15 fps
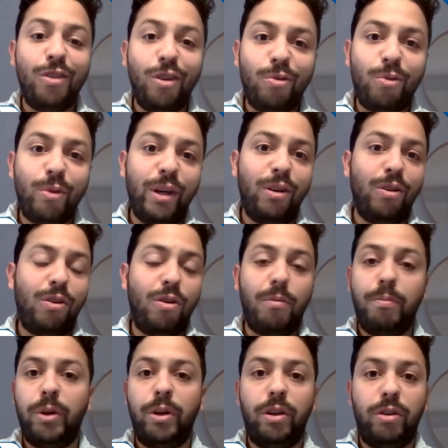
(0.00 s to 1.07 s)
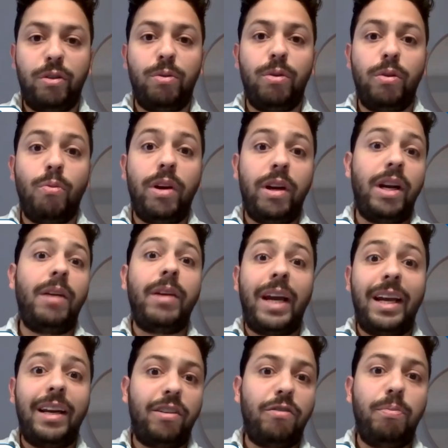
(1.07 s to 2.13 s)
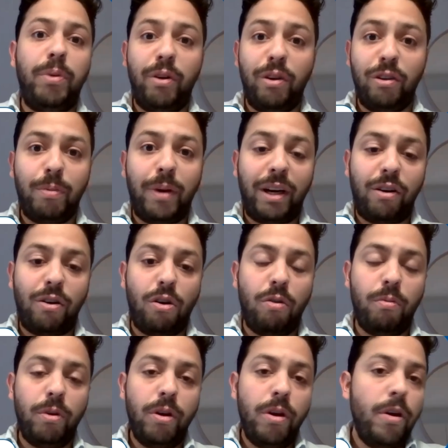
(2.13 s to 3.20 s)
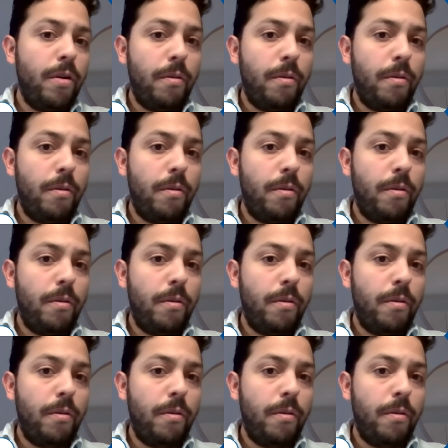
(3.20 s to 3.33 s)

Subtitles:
not real compared to what I had experienced back home.